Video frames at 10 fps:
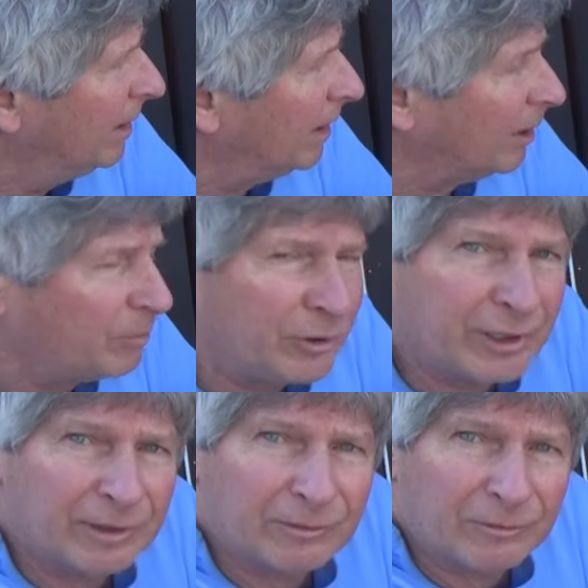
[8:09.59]
and I
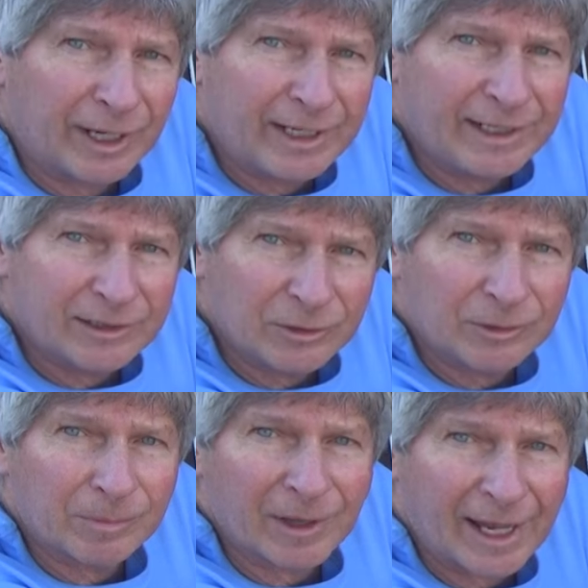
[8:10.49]
put it right
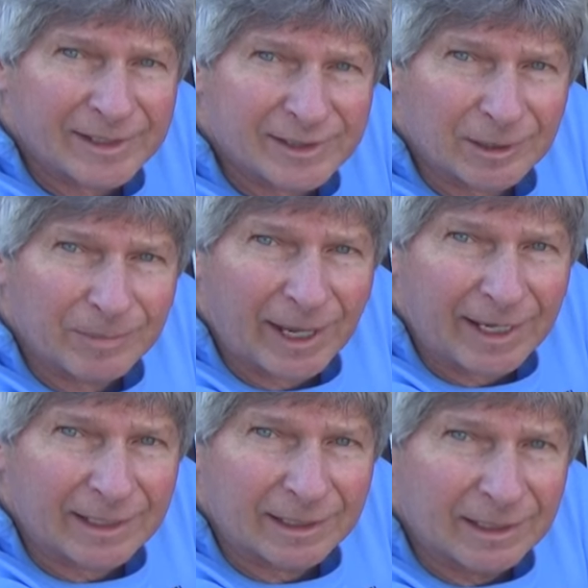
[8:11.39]
into a plastic
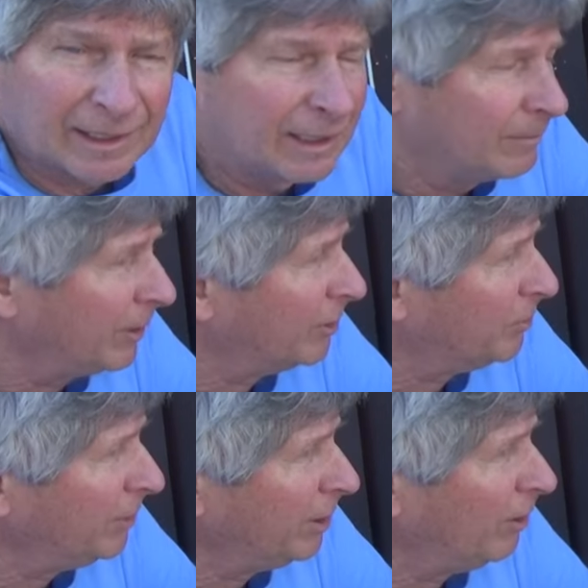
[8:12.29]
bag.
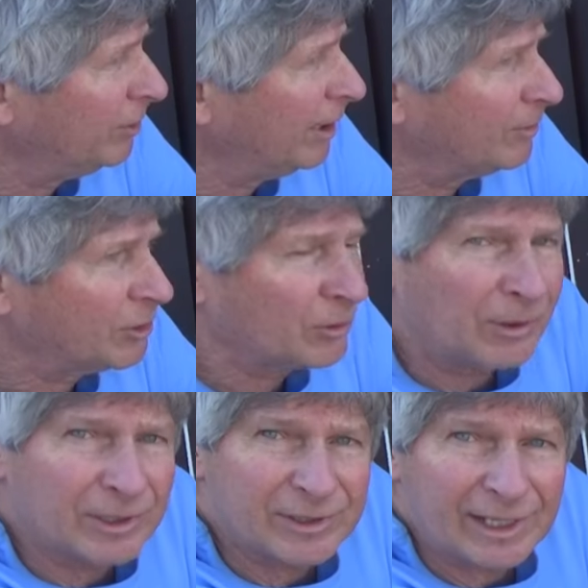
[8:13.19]
Because when you go to them
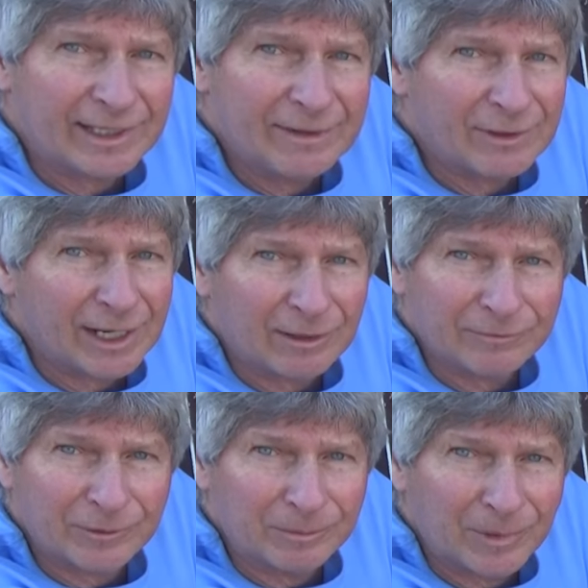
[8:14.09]
stores, they leave it
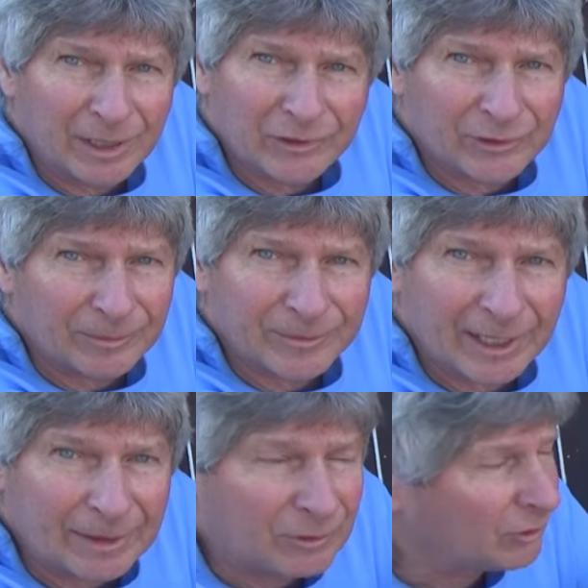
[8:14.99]
out for months
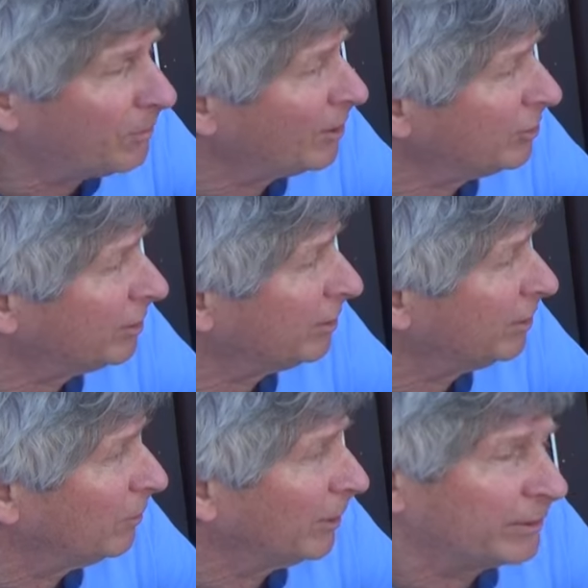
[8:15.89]
sometimes, especially
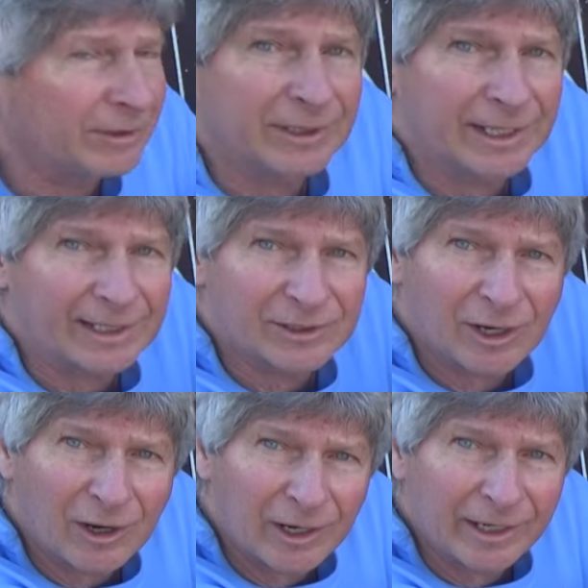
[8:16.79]
during the winter, and it gets
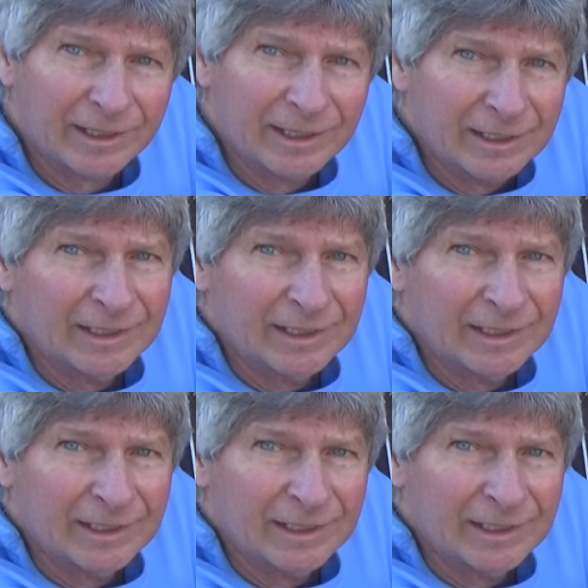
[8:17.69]
hard.